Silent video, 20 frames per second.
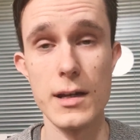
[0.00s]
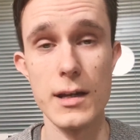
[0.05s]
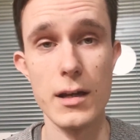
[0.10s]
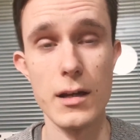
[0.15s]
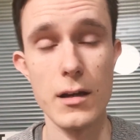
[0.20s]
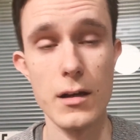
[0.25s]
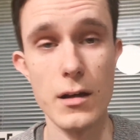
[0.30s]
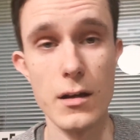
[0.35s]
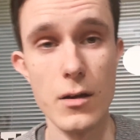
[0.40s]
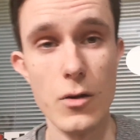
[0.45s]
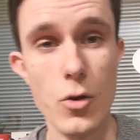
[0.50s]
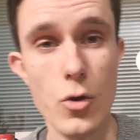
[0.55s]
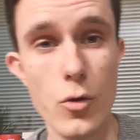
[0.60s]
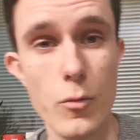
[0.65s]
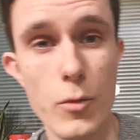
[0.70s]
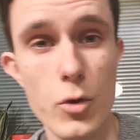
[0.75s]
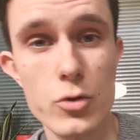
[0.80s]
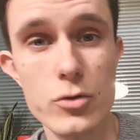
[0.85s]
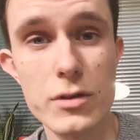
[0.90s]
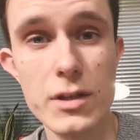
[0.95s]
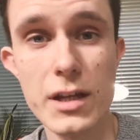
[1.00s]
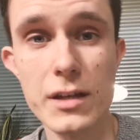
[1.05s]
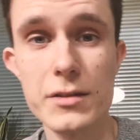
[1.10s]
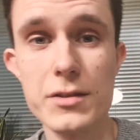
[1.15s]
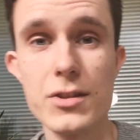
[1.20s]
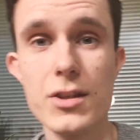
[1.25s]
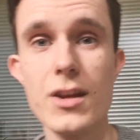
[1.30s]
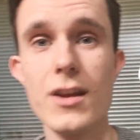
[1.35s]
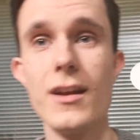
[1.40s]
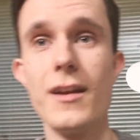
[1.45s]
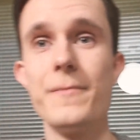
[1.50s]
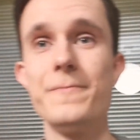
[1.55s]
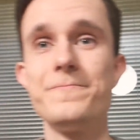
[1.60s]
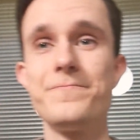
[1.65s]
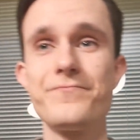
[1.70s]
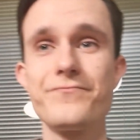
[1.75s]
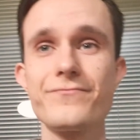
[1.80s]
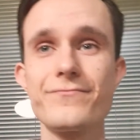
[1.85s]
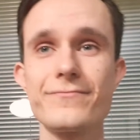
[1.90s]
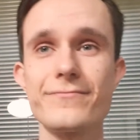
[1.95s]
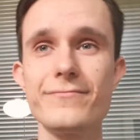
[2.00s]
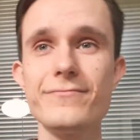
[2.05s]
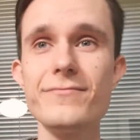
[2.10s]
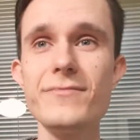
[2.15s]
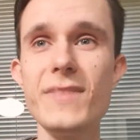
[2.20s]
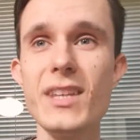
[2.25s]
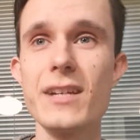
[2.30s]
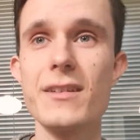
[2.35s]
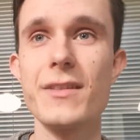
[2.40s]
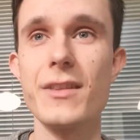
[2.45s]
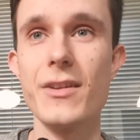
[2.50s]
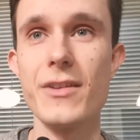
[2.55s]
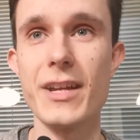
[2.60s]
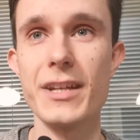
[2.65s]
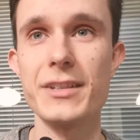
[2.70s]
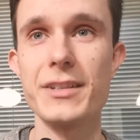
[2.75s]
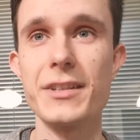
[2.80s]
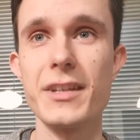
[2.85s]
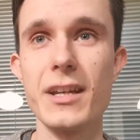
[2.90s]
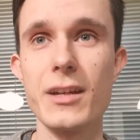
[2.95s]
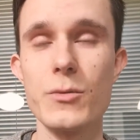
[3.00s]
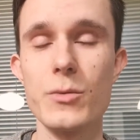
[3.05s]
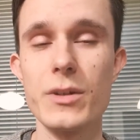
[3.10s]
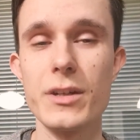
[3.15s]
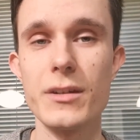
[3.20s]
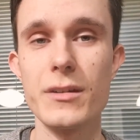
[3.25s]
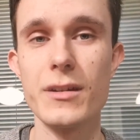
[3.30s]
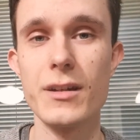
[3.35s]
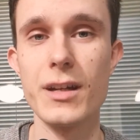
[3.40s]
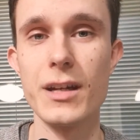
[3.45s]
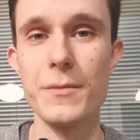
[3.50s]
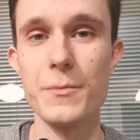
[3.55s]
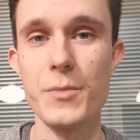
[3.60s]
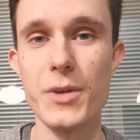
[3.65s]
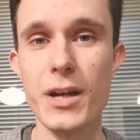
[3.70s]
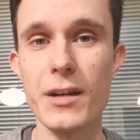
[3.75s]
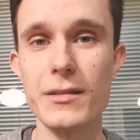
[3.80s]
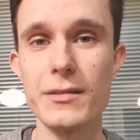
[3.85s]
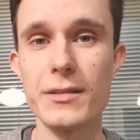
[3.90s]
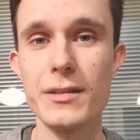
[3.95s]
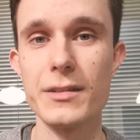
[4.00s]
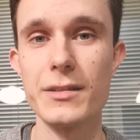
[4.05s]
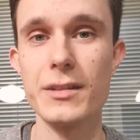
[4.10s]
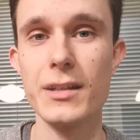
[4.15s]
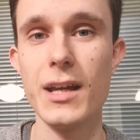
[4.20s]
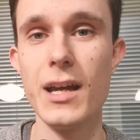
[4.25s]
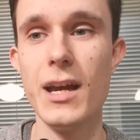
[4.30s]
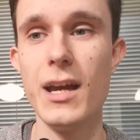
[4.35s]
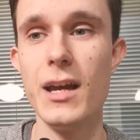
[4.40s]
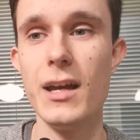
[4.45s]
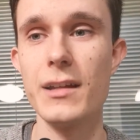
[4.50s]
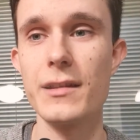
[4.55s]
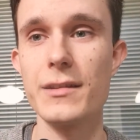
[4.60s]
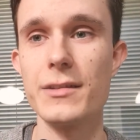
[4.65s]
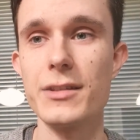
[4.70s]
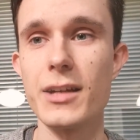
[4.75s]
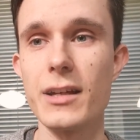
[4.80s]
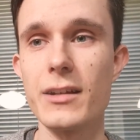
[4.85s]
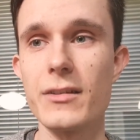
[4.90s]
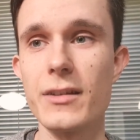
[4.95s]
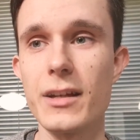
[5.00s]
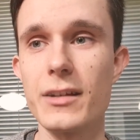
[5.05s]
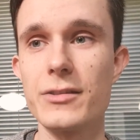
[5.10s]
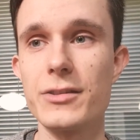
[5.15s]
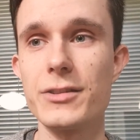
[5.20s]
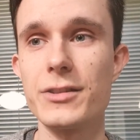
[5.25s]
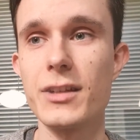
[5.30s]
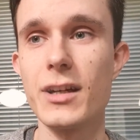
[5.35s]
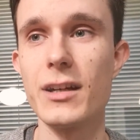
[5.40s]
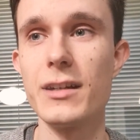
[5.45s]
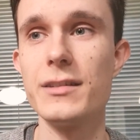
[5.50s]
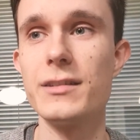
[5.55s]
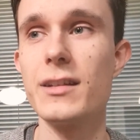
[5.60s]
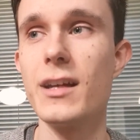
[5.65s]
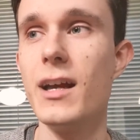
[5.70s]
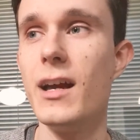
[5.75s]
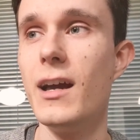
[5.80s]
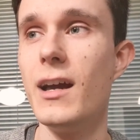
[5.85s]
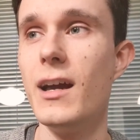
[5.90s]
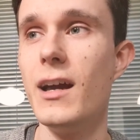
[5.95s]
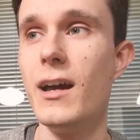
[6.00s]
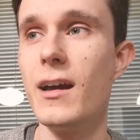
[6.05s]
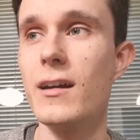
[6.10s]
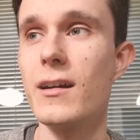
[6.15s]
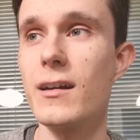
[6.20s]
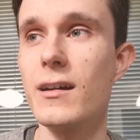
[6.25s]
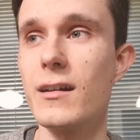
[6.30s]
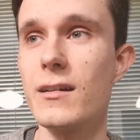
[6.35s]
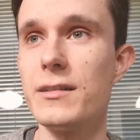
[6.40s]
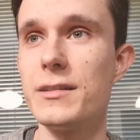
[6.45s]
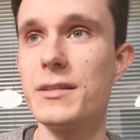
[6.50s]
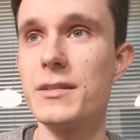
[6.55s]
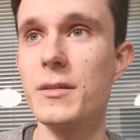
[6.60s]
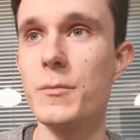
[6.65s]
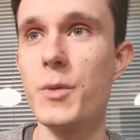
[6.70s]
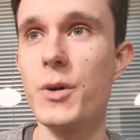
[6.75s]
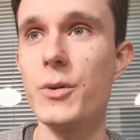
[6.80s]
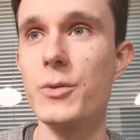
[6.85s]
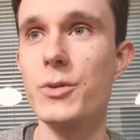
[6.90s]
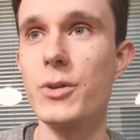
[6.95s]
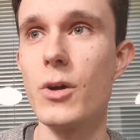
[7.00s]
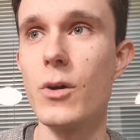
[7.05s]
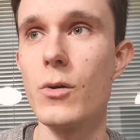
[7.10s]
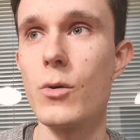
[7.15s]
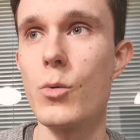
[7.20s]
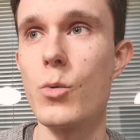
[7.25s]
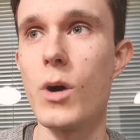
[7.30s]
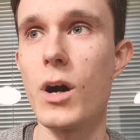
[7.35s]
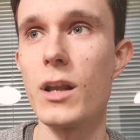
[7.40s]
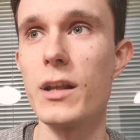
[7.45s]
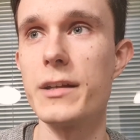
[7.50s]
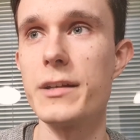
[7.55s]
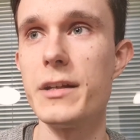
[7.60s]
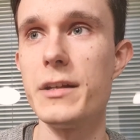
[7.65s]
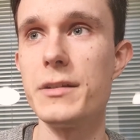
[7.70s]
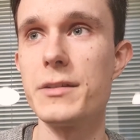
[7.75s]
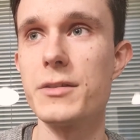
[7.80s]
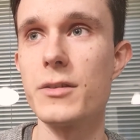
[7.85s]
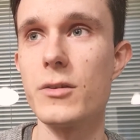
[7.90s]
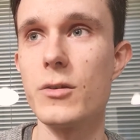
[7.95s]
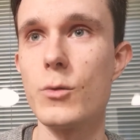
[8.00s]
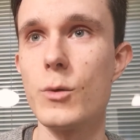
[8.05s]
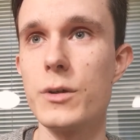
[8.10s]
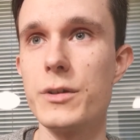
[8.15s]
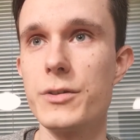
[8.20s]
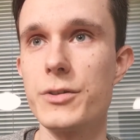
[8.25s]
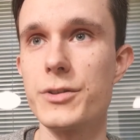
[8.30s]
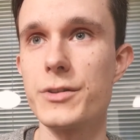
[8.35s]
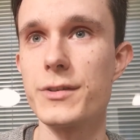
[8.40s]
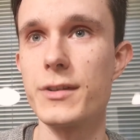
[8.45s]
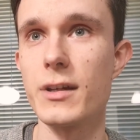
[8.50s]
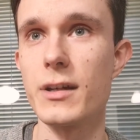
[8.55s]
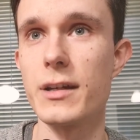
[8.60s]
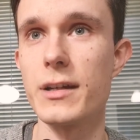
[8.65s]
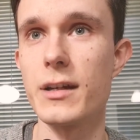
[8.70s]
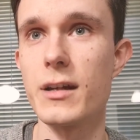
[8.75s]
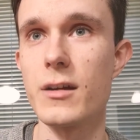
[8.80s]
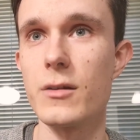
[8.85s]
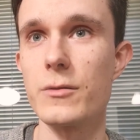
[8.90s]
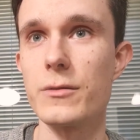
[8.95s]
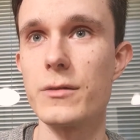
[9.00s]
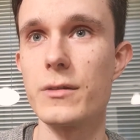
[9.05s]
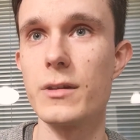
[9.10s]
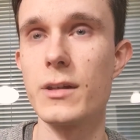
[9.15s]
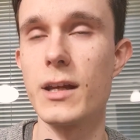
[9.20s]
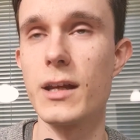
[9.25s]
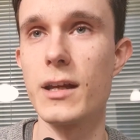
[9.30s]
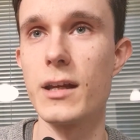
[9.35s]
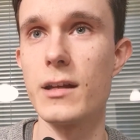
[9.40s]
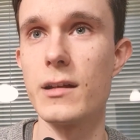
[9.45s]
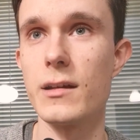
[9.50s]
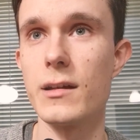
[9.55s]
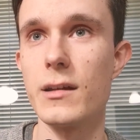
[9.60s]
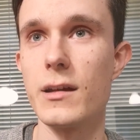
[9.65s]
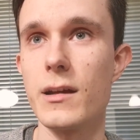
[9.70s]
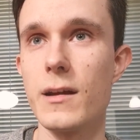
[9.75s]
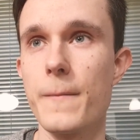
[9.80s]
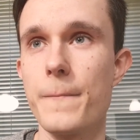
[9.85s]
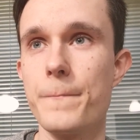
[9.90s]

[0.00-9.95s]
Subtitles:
almost next. The next thing we can practice, the second exercise, it's about tone quality. So when you're starting out and